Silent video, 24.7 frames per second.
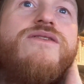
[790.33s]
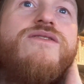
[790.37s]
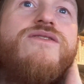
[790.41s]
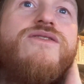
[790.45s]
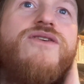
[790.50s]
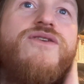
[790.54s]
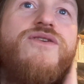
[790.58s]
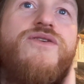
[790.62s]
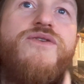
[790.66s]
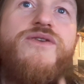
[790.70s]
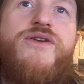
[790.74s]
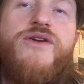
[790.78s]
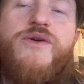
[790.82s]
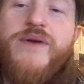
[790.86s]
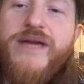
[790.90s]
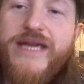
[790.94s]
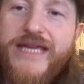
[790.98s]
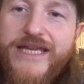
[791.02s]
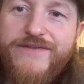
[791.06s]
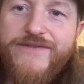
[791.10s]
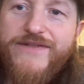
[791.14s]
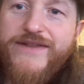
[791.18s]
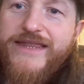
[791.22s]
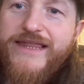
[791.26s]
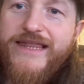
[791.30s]
Do you
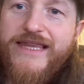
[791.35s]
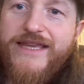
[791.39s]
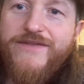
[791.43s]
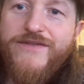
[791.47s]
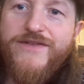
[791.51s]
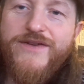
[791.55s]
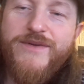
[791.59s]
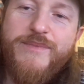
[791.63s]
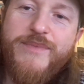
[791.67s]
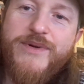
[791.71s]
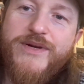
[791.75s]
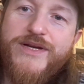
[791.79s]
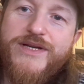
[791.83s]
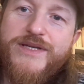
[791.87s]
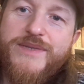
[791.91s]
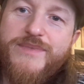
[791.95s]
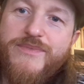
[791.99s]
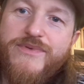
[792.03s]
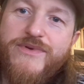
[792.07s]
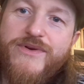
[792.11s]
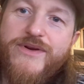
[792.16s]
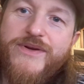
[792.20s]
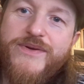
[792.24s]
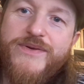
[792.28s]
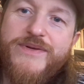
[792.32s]
even lift books,
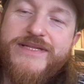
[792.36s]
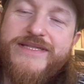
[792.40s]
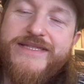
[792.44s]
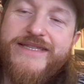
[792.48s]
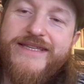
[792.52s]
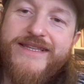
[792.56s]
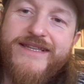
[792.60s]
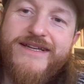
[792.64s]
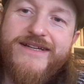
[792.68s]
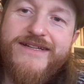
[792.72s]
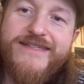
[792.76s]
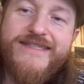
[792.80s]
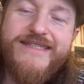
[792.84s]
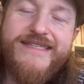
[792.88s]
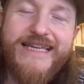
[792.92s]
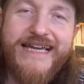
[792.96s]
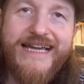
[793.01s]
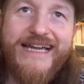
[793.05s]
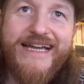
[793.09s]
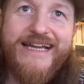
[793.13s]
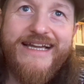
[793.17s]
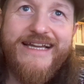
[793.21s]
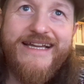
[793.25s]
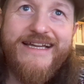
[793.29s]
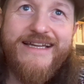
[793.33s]
bro? Is the last
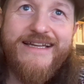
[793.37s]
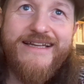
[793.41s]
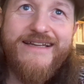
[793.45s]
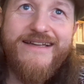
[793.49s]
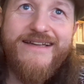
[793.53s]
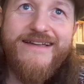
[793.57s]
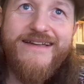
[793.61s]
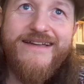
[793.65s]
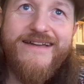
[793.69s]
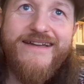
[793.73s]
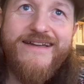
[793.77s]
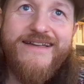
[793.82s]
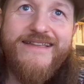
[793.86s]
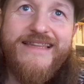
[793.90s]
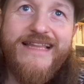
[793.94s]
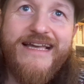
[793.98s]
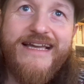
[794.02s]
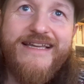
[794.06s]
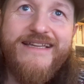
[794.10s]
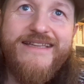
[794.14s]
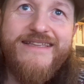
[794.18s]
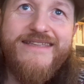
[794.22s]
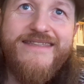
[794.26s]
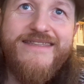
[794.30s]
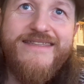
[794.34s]
tag, and
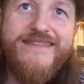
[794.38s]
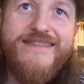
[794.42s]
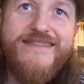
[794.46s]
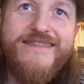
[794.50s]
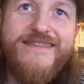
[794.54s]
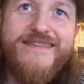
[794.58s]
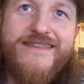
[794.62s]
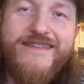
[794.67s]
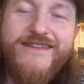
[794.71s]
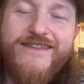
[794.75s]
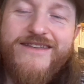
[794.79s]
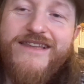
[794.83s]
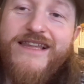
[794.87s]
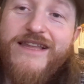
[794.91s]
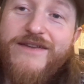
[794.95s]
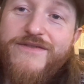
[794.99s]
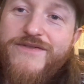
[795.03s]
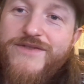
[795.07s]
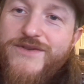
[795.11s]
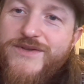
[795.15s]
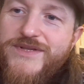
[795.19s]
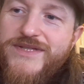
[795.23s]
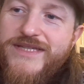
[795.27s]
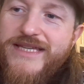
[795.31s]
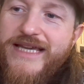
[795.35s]
that is
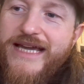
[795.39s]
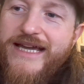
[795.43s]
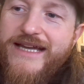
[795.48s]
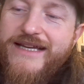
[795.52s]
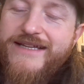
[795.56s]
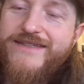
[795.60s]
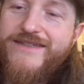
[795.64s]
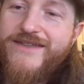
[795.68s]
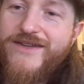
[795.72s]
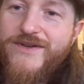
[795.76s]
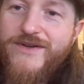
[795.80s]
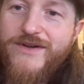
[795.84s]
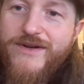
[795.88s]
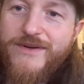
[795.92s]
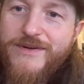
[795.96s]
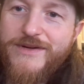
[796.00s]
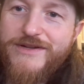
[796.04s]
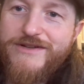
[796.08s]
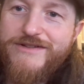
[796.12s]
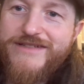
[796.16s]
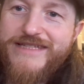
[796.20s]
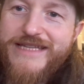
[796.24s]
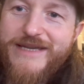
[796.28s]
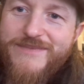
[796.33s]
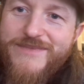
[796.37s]
lift your stack. So I'm going
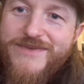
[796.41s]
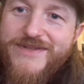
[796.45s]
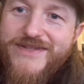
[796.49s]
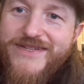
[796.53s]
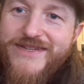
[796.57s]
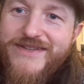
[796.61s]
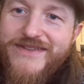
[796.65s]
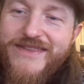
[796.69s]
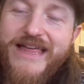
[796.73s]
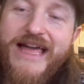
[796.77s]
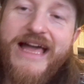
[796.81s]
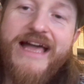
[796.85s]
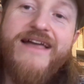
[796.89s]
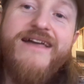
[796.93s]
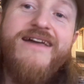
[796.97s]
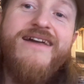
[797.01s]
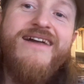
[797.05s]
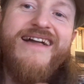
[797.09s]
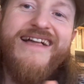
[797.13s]
to attempt to do that.